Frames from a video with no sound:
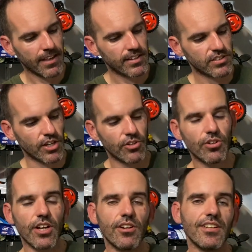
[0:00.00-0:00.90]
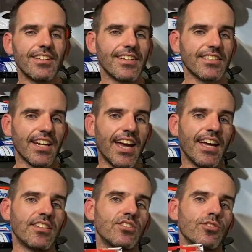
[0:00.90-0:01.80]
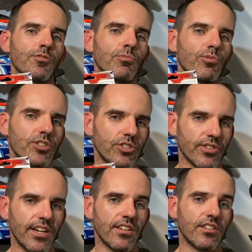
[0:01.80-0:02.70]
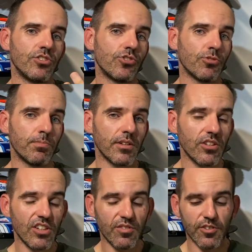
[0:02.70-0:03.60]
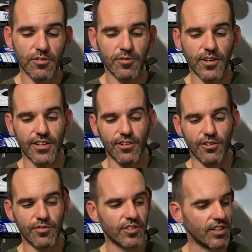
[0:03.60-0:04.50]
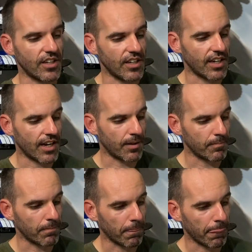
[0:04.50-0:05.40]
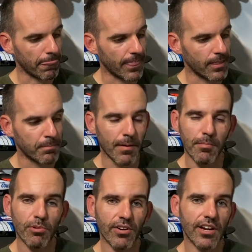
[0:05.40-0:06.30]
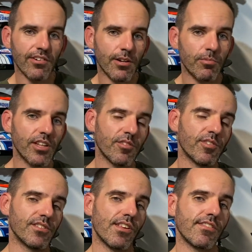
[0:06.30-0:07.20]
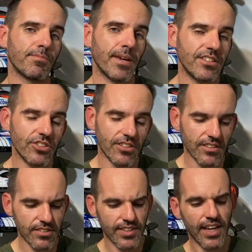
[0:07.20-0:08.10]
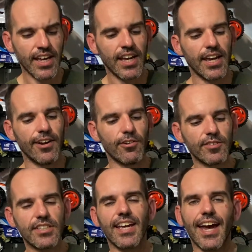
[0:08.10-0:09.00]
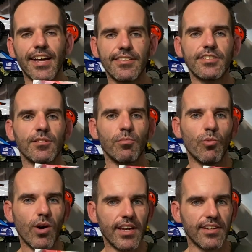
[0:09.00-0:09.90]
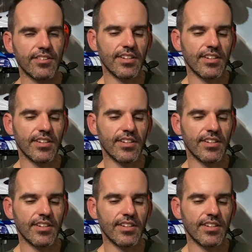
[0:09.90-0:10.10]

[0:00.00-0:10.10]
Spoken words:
So not only does it add sort of more strength and durability for the front of the bumper area and where the front suspension is, it obviously adds some weight.